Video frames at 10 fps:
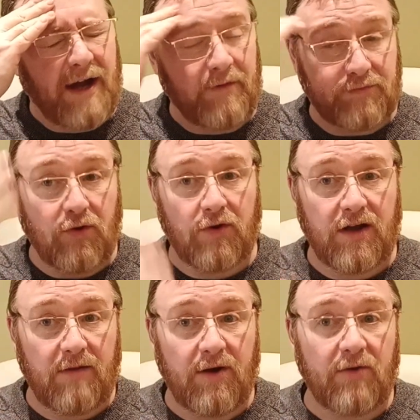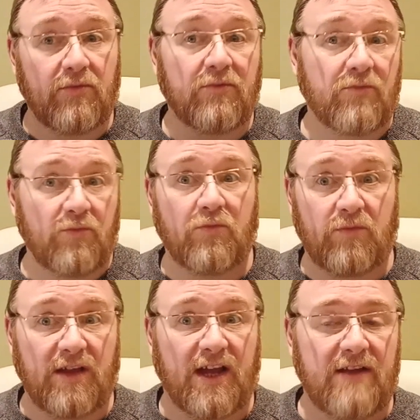I'm talking about
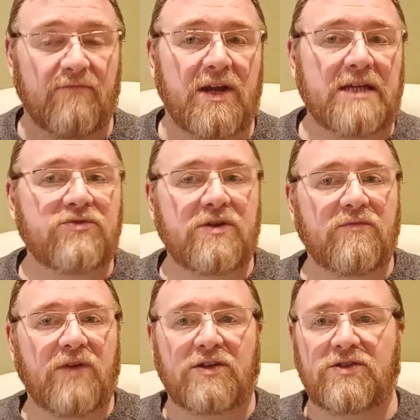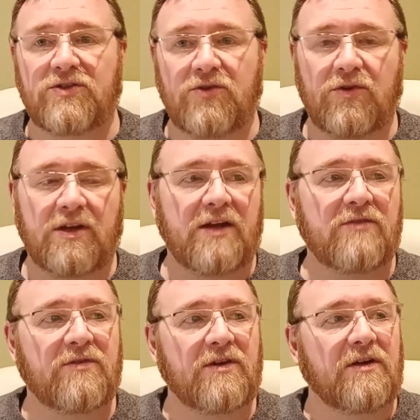the kind of mainstream versions, not the kind
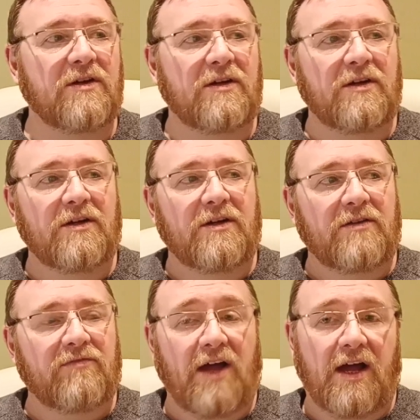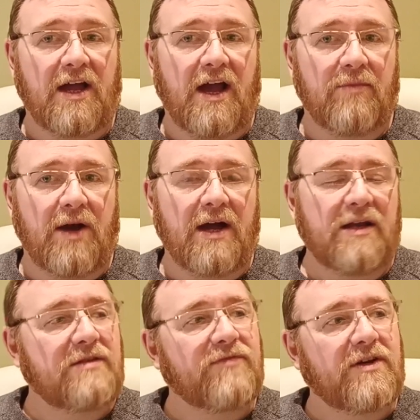of flat cap
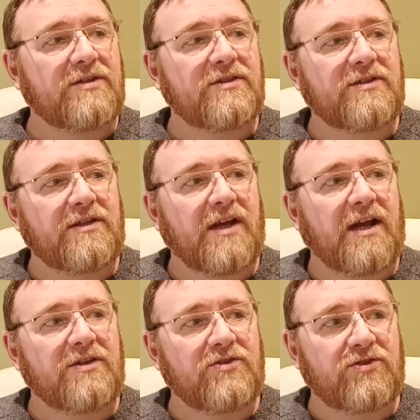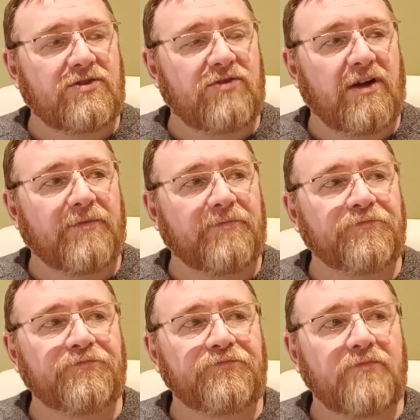Irish version that the guys used to drink.
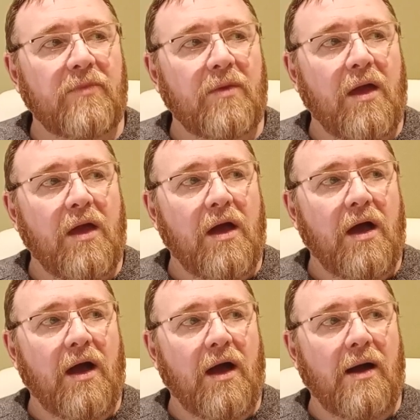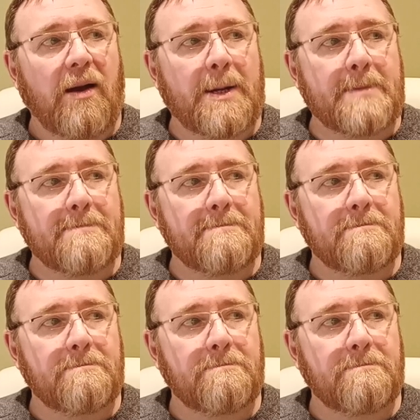And